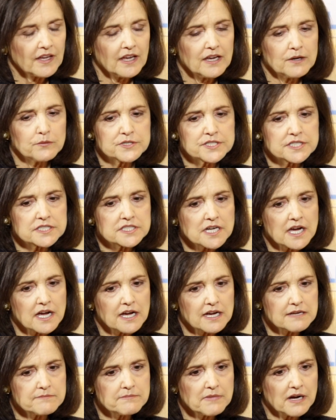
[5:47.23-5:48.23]
It was a
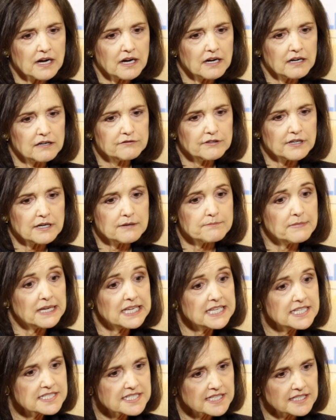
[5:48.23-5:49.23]
time of
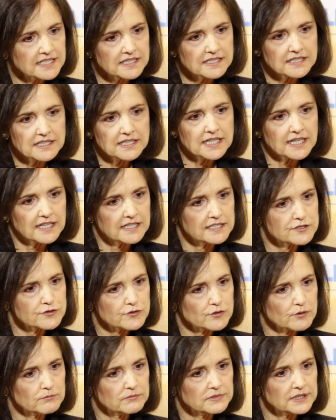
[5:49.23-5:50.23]
amazing gains
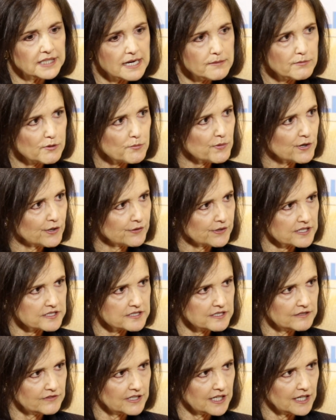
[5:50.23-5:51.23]
from labor
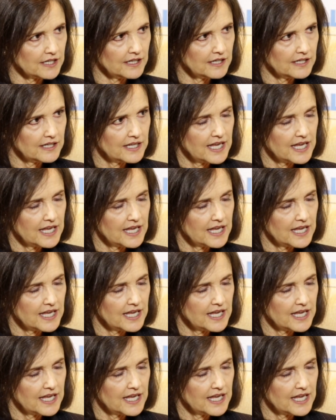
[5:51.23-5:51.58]
productivity.